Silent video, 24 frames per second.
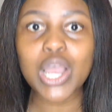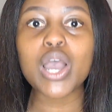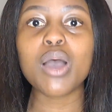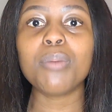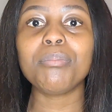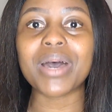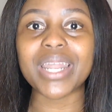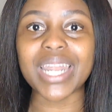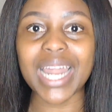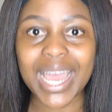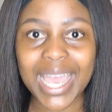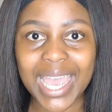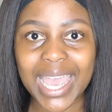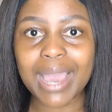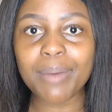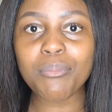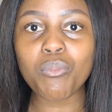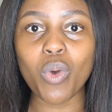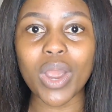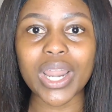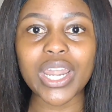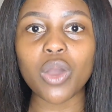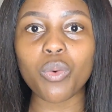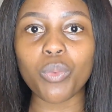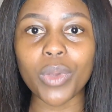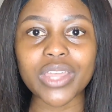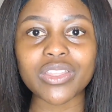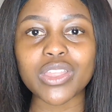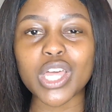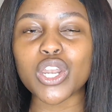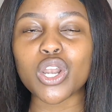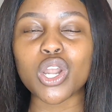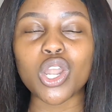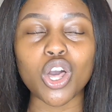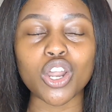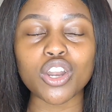But I am well aware
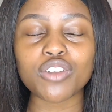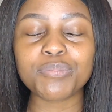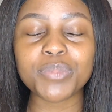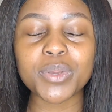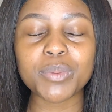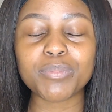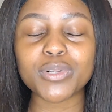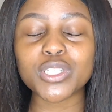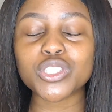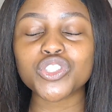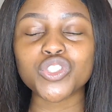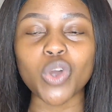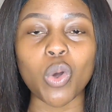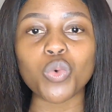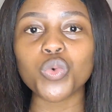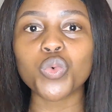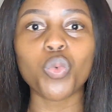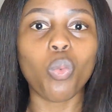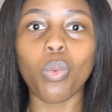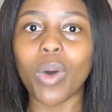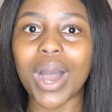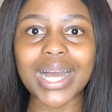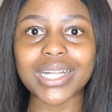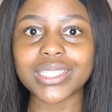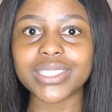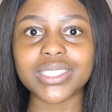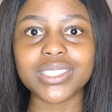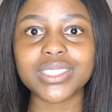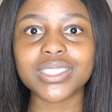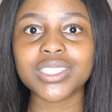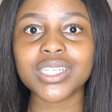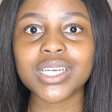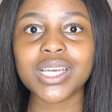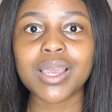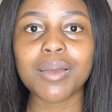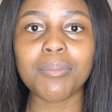that a lot of people don't
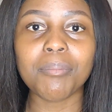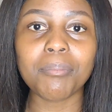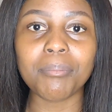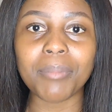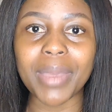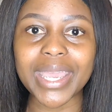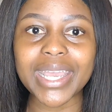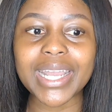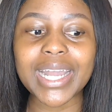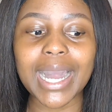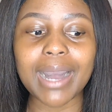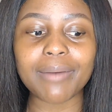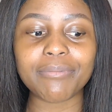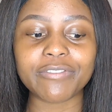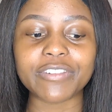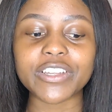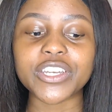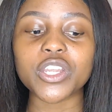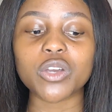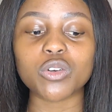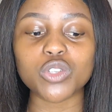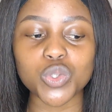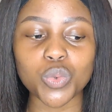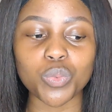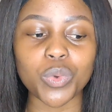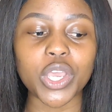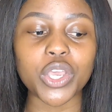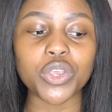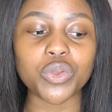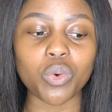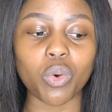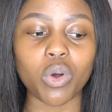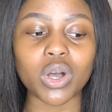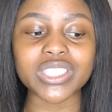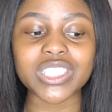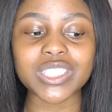want makeup videos where
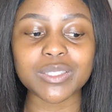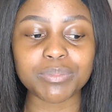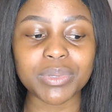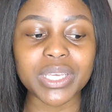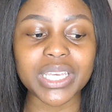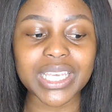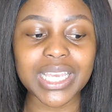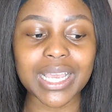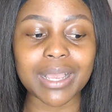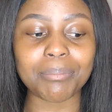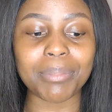you are speaking,